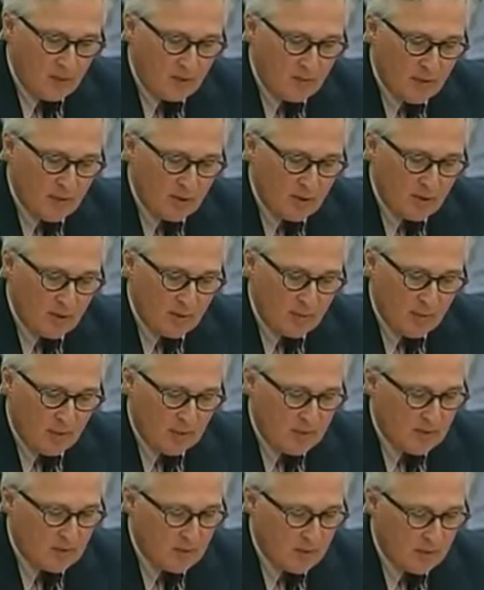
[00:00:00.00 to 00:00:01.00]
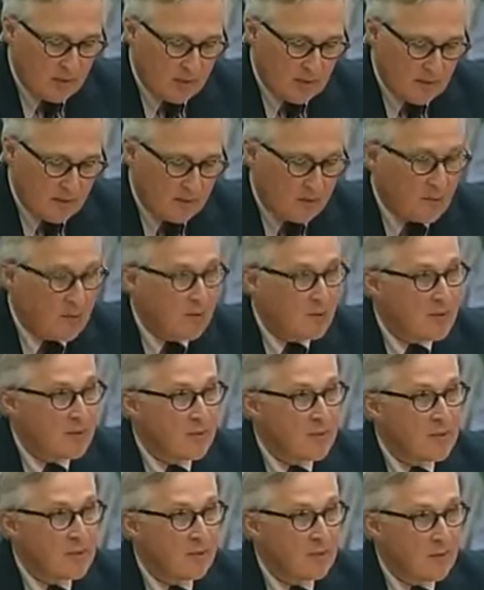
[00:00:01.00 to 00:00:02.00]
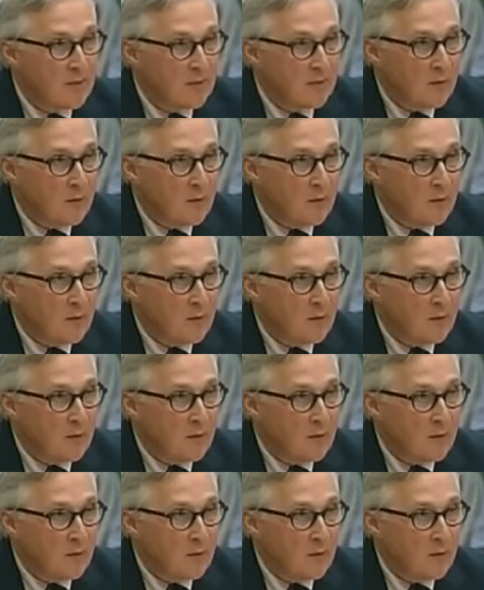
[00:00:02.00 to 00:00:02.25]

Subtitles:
to mention the possibility of 2 specific